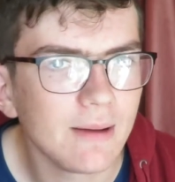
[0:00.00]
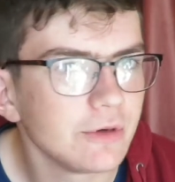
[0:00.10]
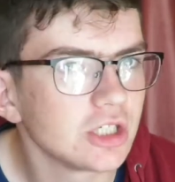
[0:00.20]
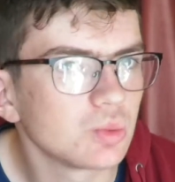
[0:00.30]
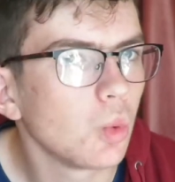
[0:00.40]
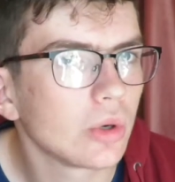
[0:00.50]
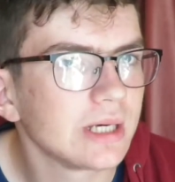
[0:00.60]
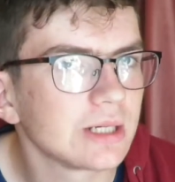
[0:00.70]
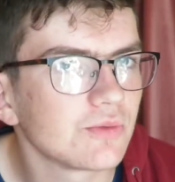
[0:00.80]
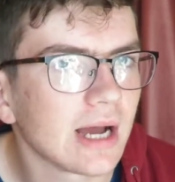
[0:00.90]
we're just
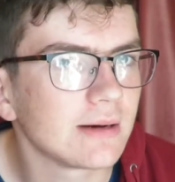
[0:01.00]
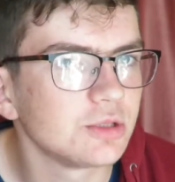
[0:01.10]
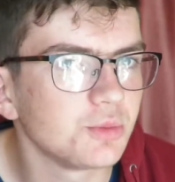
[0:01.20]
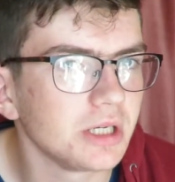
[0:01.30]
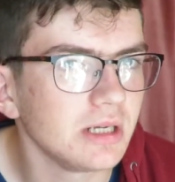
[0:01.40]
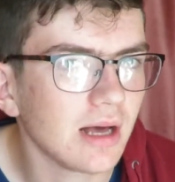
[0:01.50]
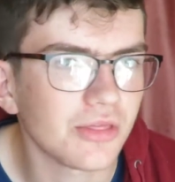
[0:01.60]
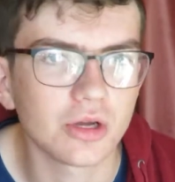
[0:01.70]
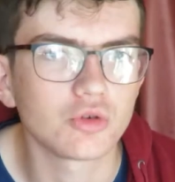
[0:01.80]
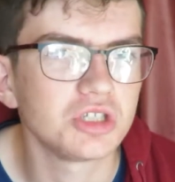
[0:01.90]
walking around doing
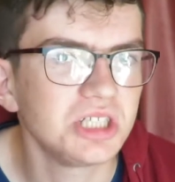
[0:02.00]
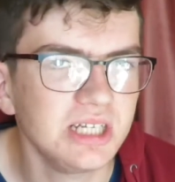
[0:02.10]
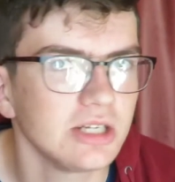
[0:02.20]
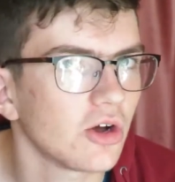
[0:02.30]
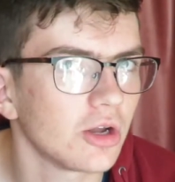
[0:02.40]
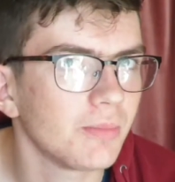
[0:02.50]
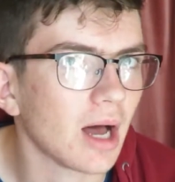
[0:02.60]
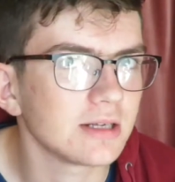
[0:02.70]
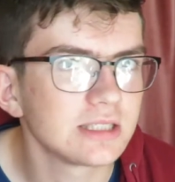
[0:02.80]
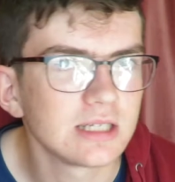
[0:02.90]
nothing, or sitting on a
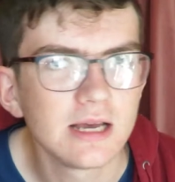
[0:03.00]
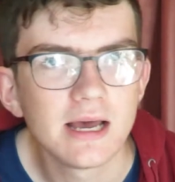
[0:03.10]
bus,